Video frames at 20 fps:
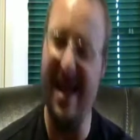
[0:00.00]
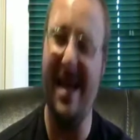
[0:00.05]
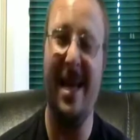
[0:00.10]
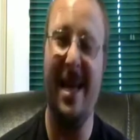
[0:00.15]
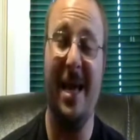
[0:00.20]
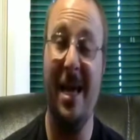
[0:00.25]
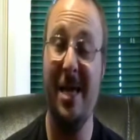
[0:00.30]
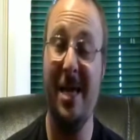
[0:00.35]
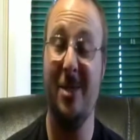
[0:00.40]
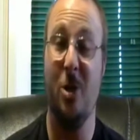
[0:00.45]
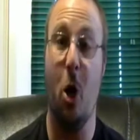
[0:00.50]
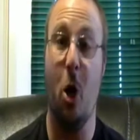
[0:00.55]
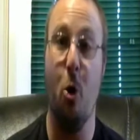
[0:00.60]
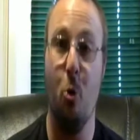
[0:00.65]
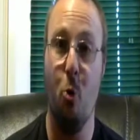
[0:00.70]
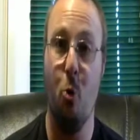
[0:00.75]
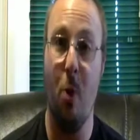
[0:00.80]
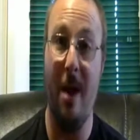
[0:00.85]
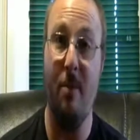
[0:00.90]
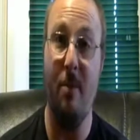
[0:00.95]
it is a
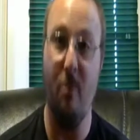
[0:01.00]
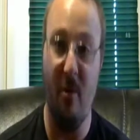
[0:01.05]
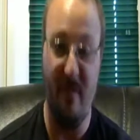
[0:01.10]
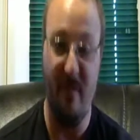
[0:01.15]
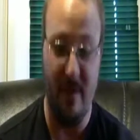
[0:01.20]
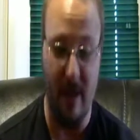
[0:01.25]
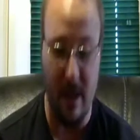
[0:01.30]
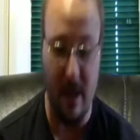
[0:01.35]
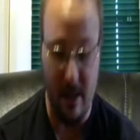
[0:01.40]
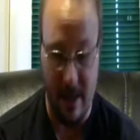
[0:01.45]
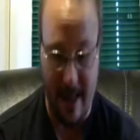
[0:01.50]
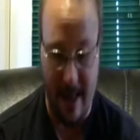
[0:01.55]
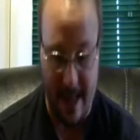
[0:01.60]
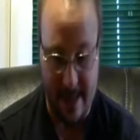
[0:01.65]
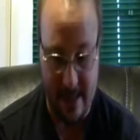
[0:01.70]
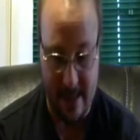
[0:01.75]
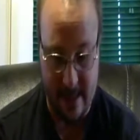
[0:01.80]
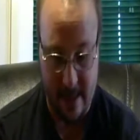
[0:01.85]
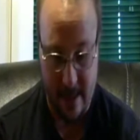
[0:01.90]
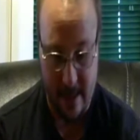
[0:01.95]
great movie
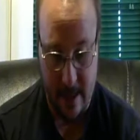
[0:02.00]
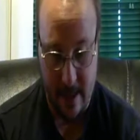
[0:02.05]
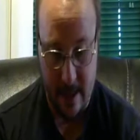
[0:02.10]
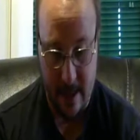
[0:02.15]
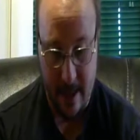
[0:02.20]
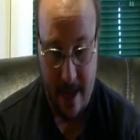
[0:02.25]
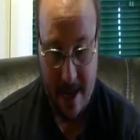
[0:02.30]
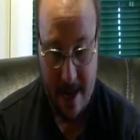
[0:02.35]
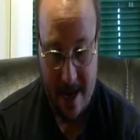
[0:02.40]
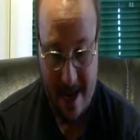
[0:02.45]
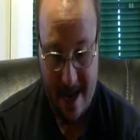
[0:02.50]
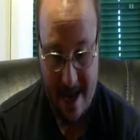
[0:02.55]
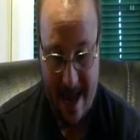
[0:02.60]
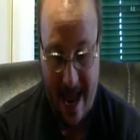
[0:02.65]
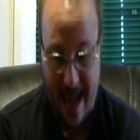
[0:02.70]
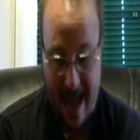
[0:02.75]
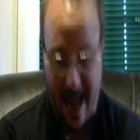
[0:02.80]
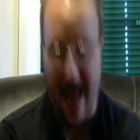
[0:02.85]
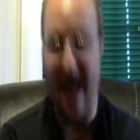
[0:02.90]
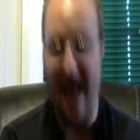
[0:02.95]
nonetheless,
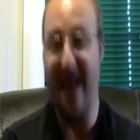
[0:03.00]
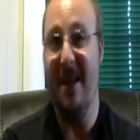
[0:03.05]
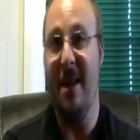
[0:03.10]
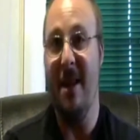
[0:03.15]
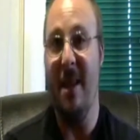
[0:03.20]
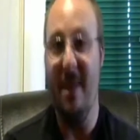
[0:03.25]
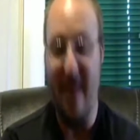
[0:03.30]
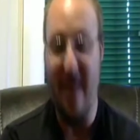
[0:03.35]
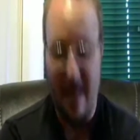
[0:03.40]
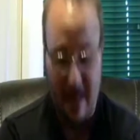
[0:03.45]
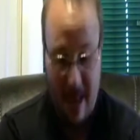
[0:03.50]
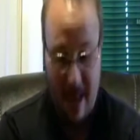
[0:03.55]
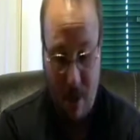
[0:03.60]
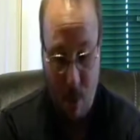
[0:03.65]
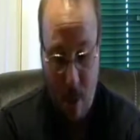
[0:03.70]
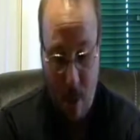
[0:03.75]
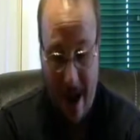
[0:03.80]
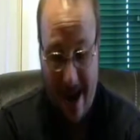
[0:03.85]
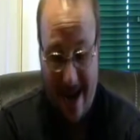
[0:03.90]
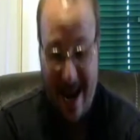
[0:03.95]
and they
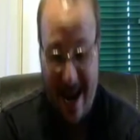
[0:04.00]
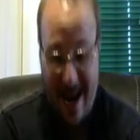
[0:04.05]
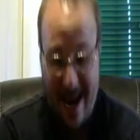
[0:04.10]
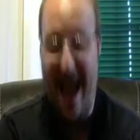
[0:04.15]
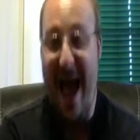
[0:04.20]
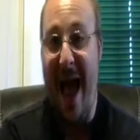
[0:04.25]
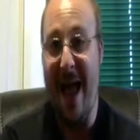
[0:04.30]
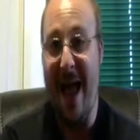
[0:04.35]
rate it